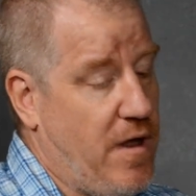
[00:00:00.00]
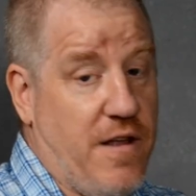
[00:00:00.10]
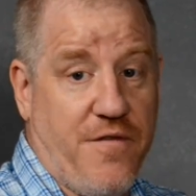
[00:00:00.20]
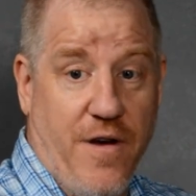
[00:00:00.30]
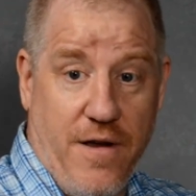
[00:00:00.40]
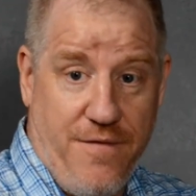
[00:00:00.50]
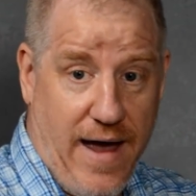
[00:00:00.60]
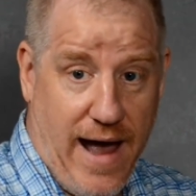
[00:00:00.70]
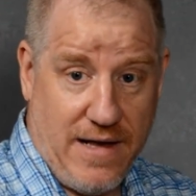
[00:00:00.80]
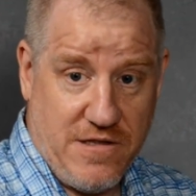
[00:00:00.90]
It's very
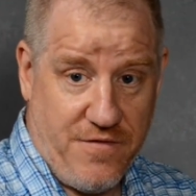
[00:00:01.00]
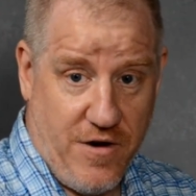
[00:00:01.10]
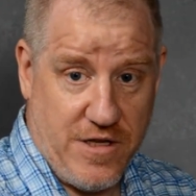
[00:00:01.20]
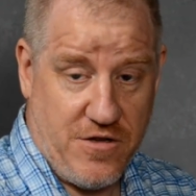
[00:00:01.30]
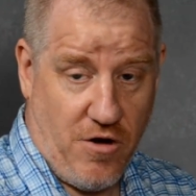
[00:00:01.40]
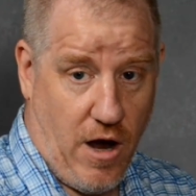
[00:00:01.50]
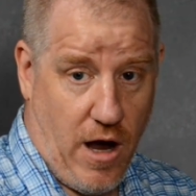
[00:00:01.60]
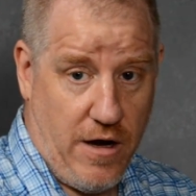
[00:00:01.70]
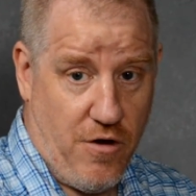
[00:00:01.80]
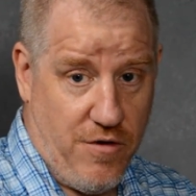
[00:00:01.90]
fast, it's very
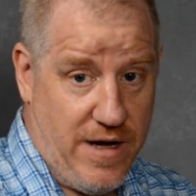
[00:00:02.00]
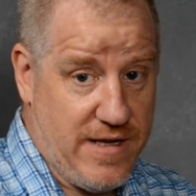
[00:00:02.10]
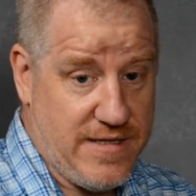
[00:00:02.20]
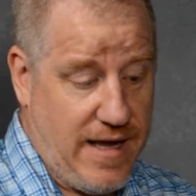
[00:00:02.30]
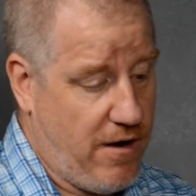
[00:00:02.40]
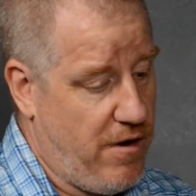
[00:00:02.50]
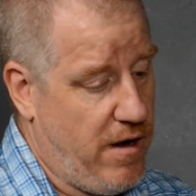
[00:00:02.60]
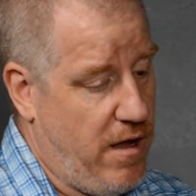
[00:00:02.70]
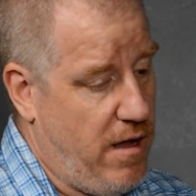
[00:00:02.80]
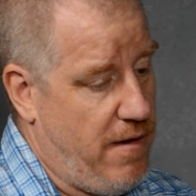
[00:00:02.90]
strong, you don't need a
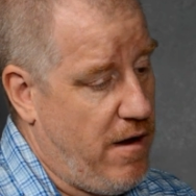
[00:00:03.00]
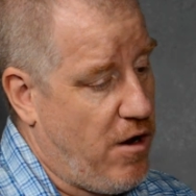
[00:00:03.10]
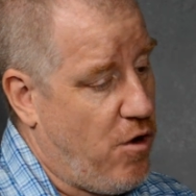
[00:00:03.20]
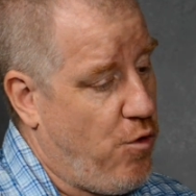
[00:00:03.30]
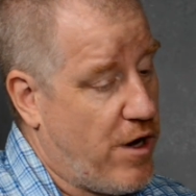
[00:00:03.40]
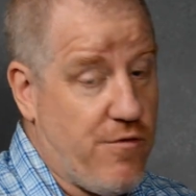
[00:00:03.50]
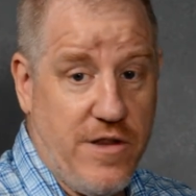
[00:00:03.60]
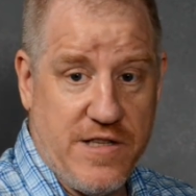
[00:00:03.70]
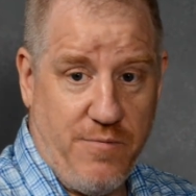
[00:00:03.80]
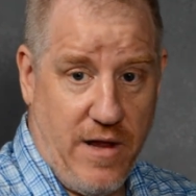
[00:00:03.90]
separate quick
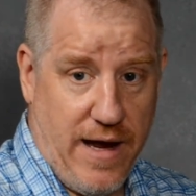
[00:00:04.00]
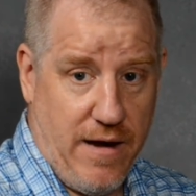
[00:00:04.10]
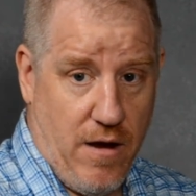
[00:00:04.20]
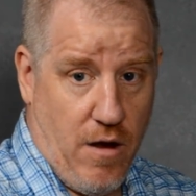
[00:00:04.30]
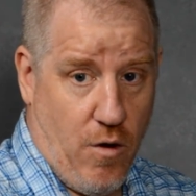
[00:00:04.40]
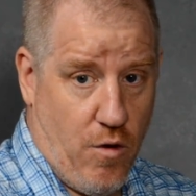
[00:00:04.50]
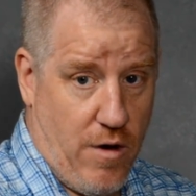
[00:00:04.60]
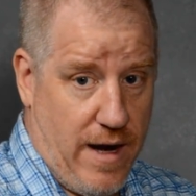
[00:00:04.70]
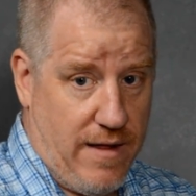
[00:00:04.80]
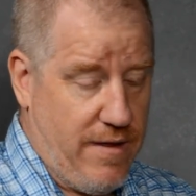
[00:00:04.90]
release plate
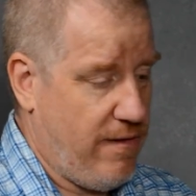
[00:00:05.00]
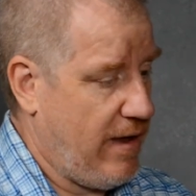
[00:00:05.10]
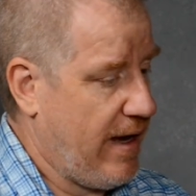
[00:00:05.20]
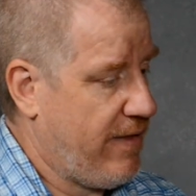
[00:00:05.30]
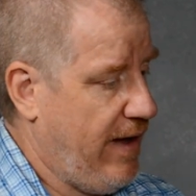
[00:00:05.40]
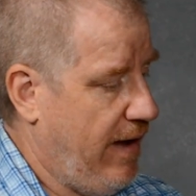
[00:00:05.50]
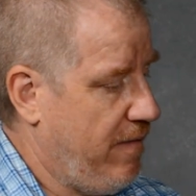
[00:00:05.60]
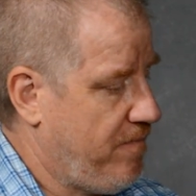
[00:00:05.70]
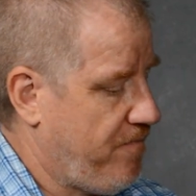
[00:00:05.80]
or anything like that.